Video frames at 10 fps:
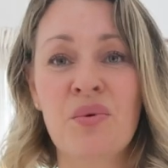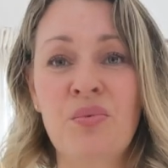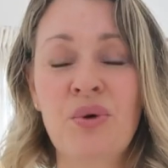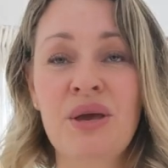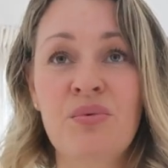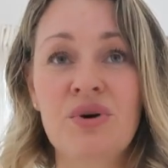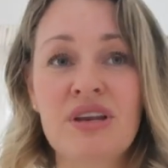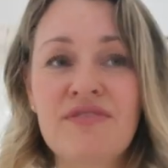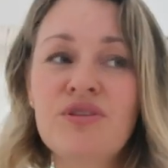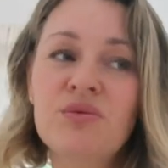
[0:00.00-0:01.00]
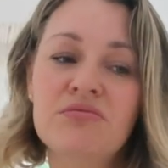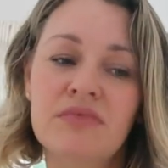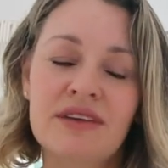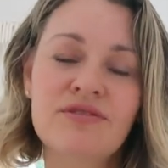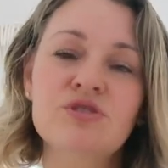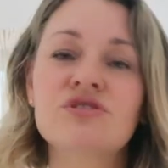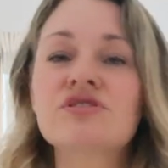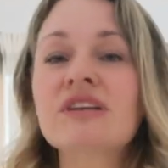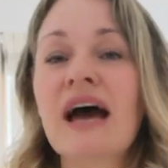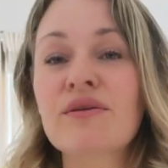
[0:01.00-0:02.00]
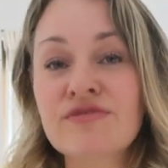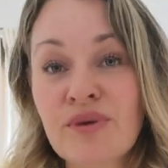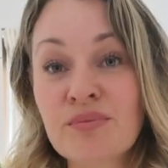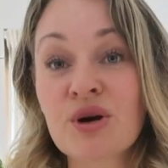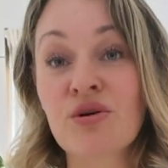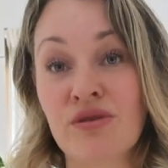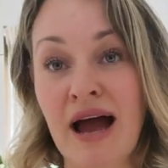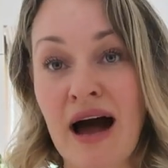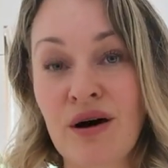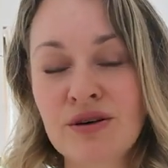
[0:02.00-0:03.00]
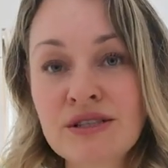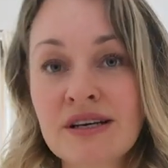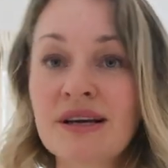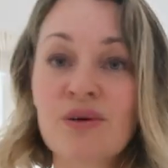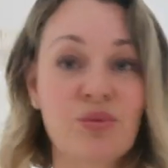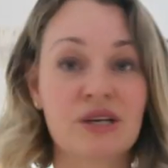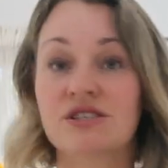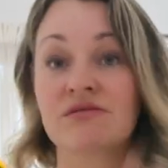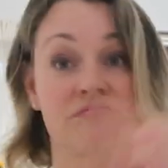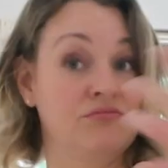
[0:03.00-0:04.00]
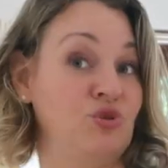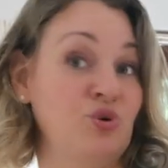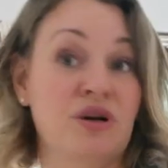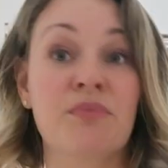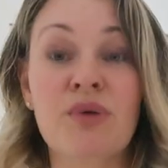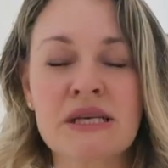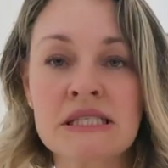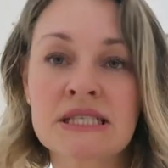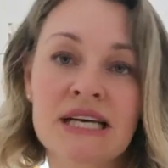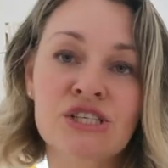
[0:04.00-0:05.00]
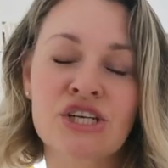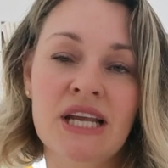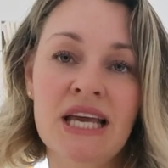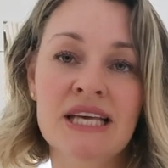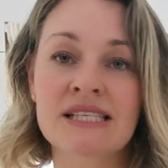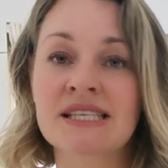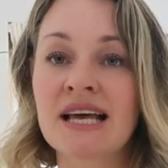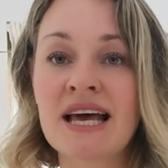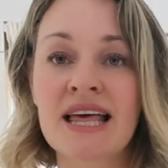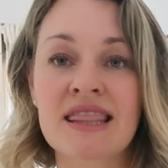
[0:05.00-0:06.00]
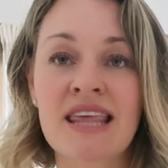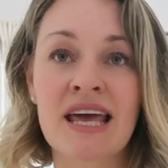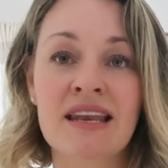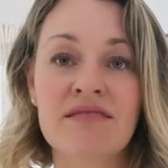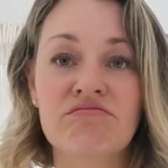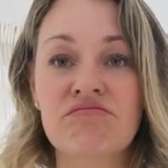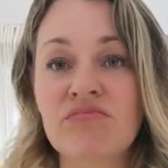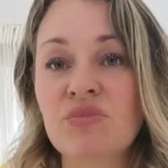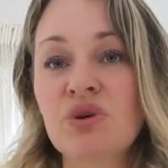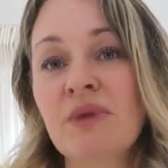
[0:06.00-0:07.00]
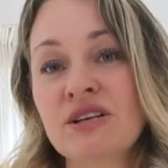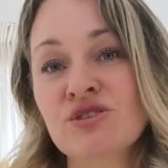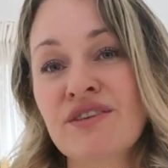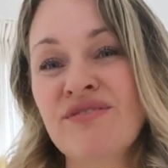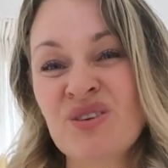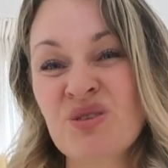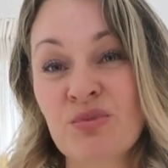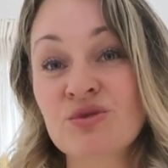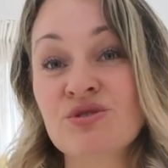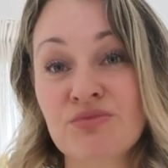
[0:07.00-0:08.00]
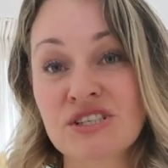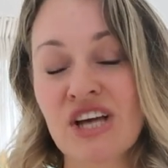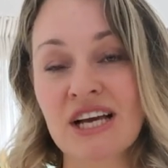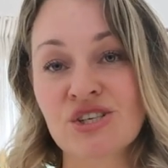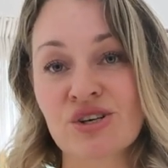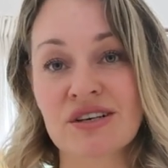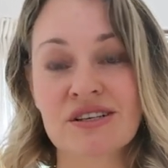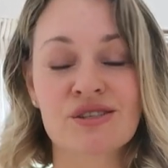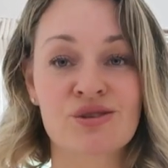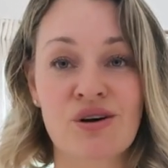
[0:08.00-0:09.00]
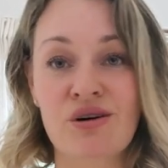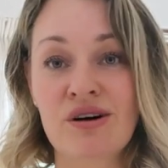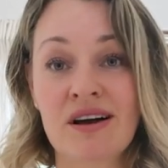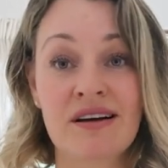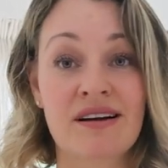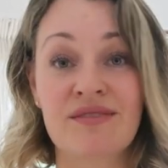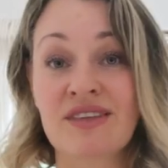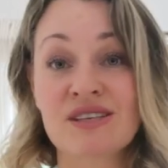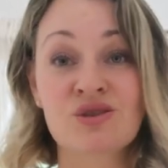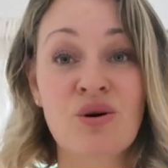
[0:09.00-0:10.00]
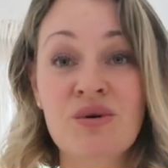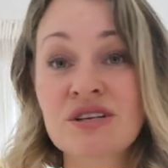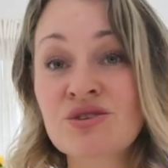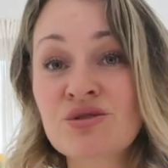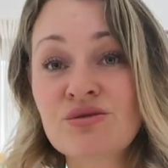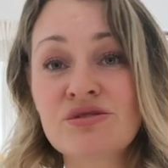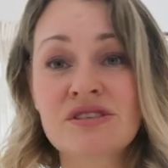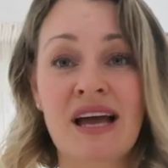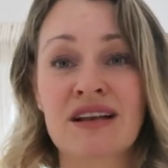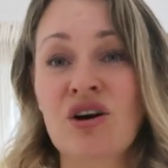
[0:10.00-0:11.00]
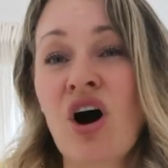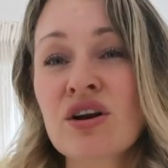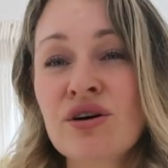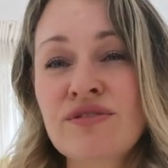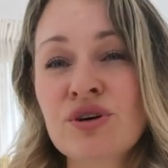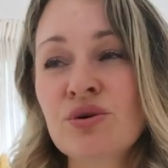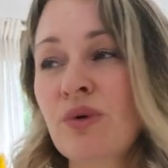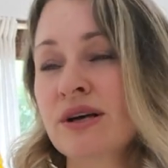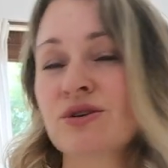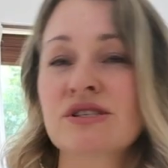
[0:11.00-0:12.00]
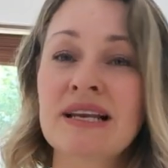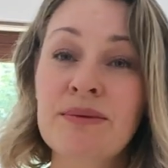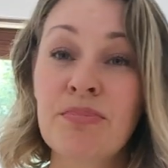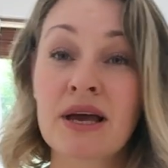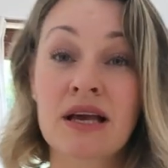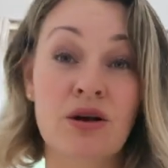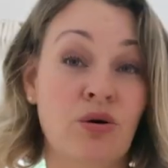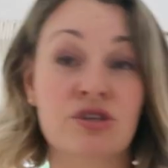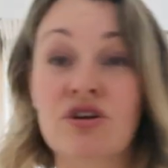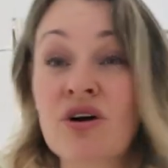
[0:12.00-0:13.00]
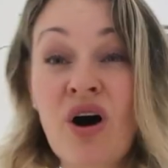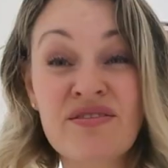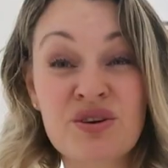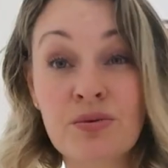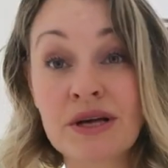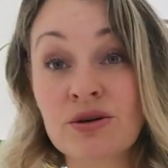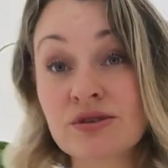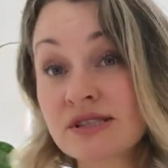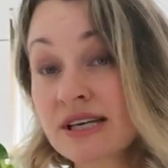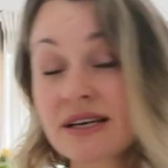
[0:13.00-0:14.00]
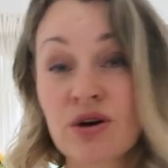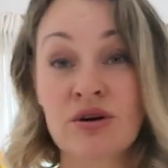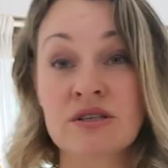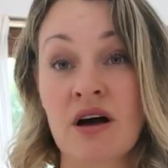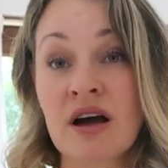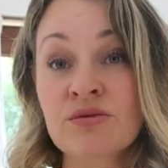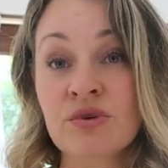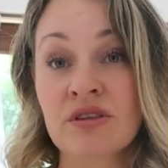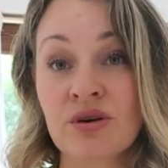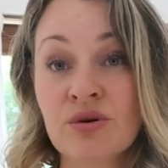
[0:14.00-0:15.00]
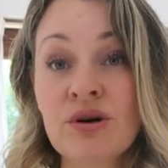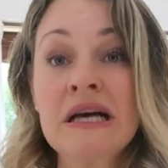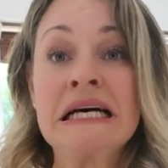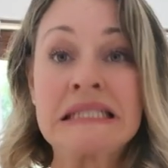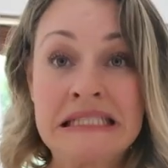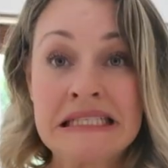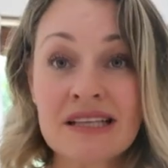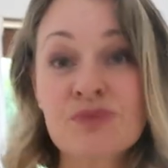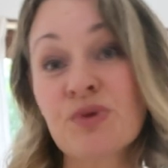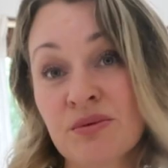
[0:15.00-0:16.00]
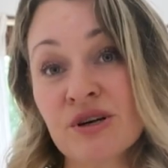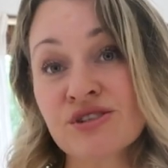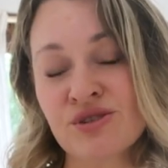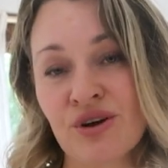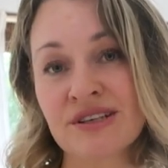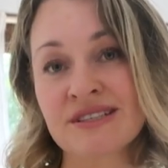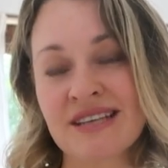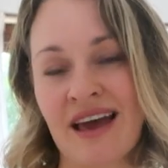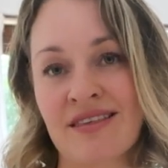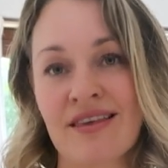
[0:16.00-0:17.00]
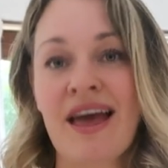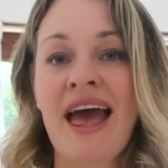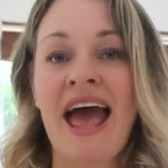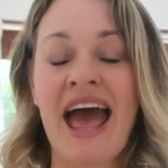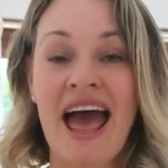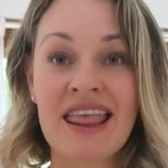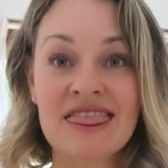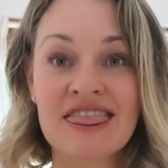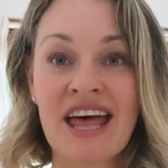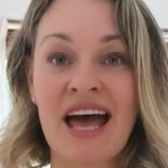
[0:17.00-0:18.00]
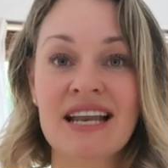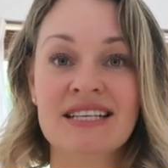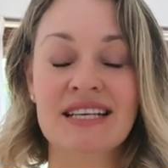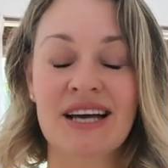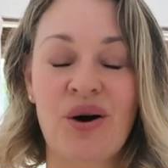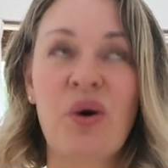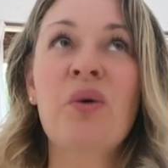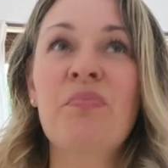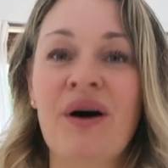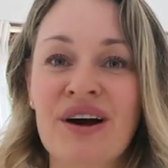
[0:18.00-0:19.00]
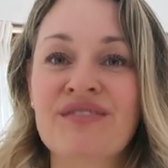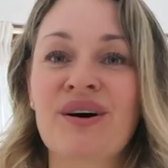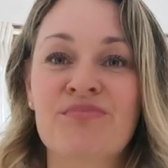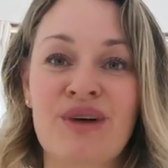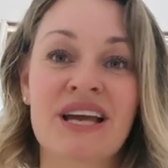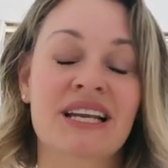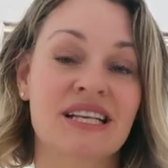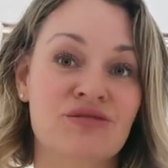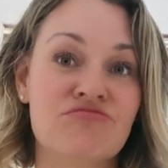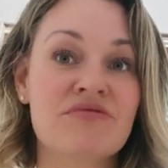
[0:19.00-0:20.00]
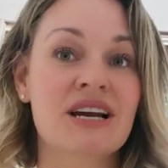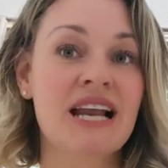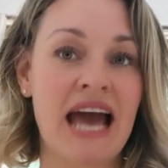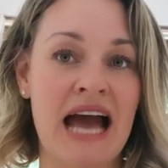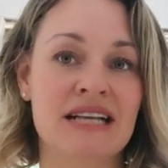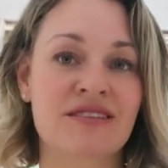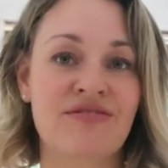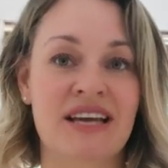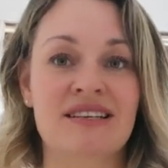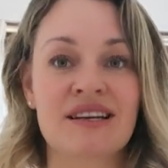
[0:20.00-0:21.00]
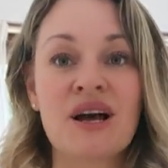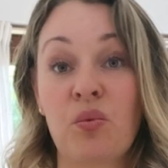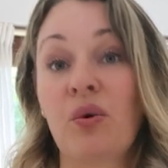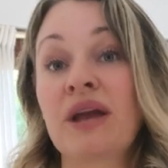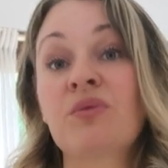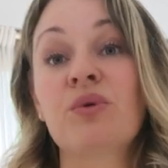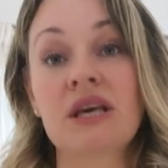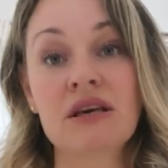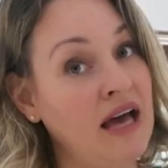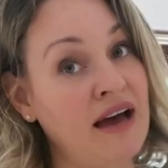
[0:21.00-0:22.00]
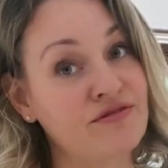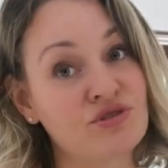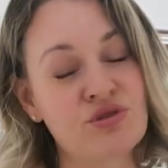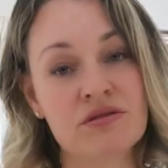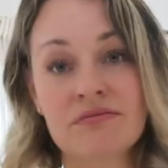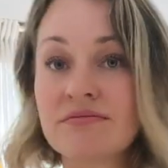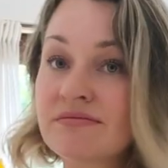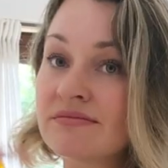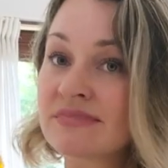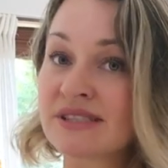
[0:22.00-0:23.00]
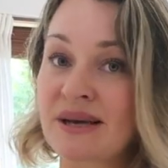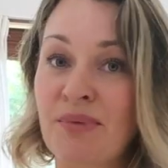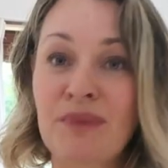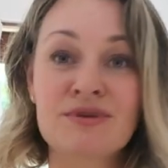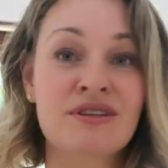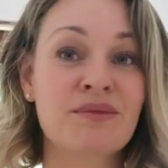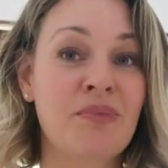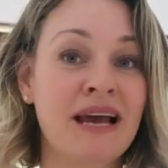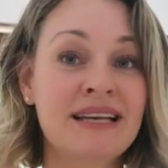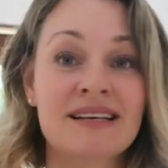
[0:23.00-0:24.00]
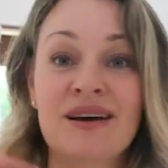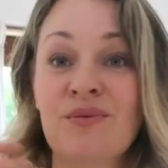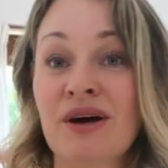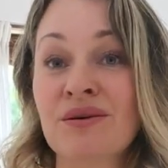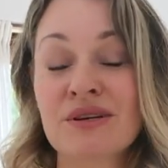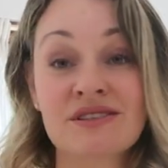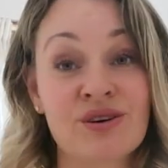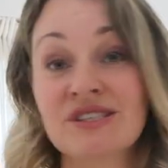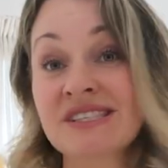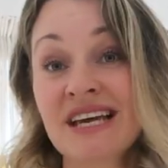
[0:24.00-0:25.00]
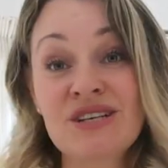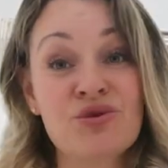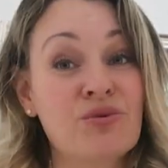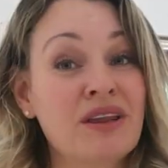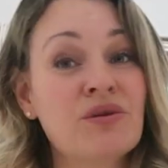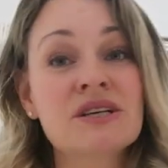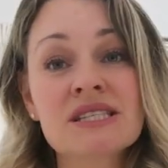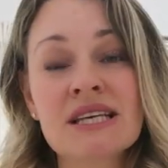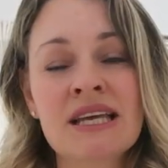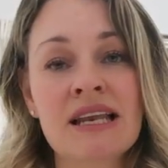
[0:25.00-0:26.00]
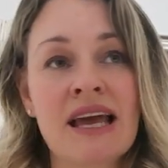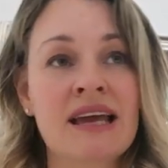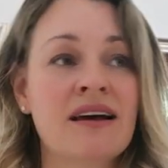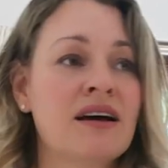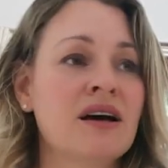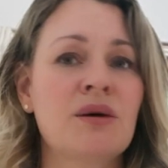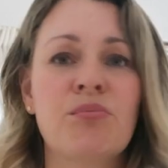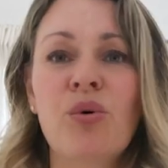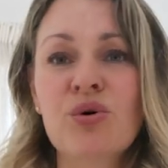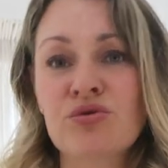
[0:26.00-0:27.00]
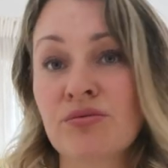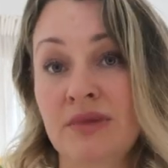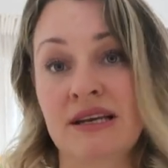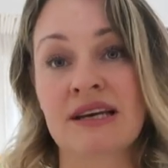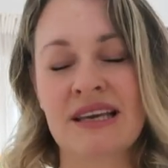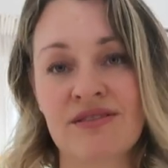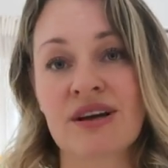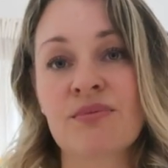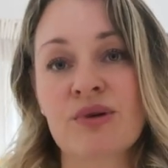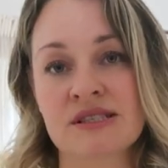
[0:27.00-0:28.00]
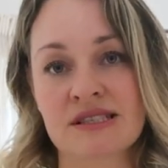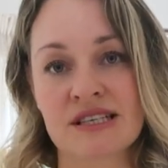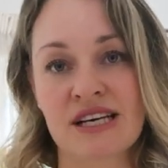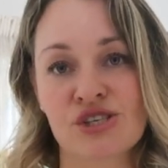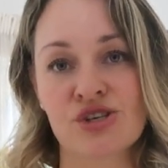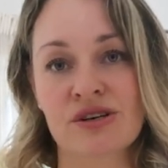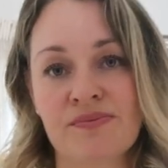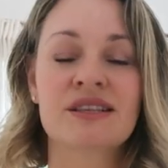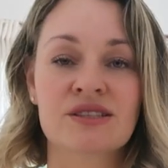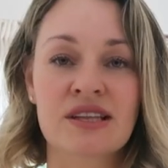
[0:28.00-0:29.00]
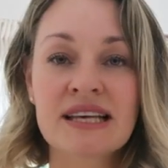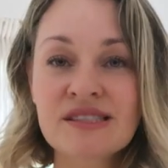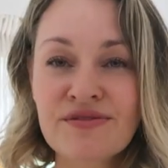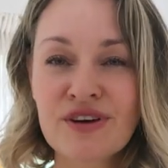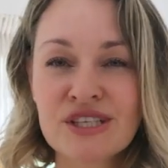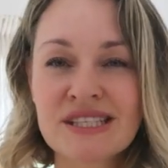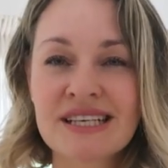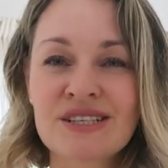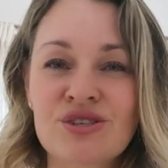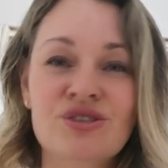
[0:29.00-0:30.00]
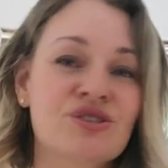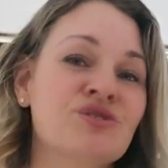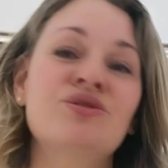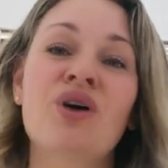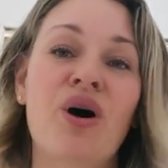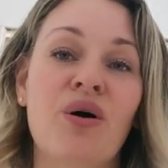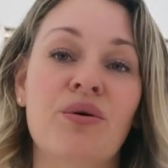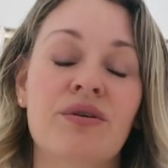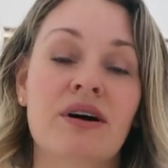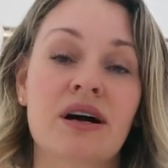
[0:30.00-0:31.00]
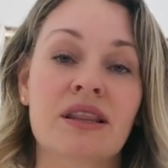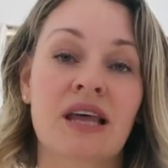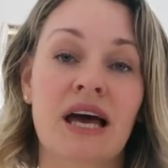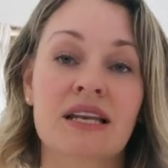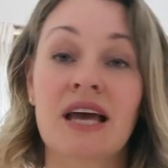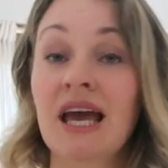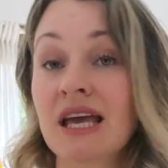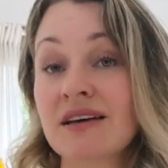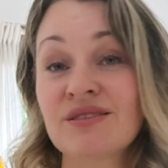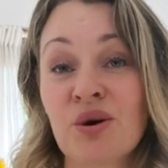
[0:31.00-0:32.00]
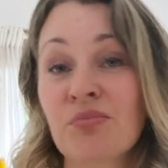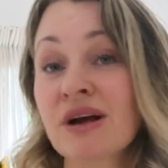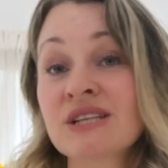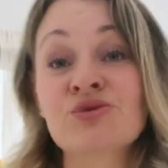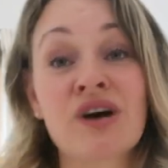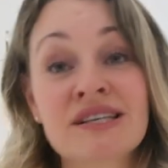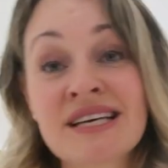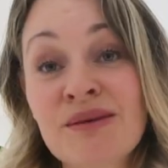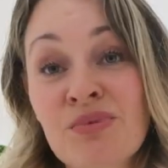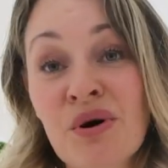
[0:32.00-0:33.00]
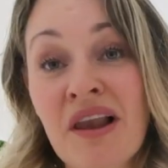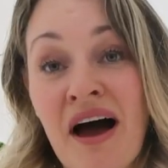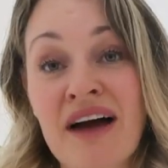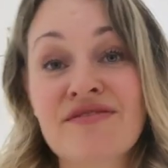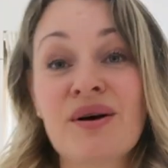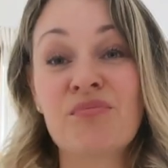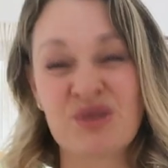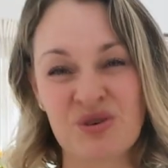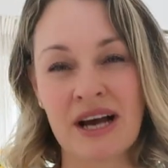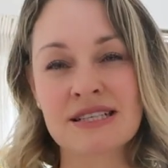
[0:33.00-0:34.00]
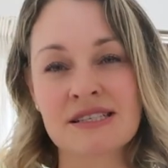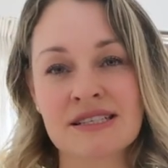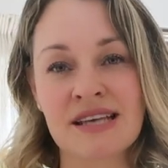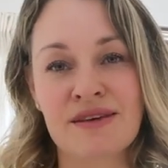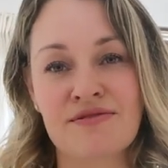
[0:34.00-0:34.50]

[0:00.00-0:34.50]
we would, if you stood out from the crowd, which doing a presentation is, then you made yourself vulnerable to rejection. So if there's no one to stand guard over you while you're sleeping, no one to look after you when you're sick, no one to hunt with you, that's pretty much certain death. And that all part of our brain gets really activated when we have to step up to the plate, whether it's on stage or whether it's in a boardroom meeting giving a presentation. So that's the first thing, to just know that, hey, your brain is trying to keep you alive, but you're actually safe.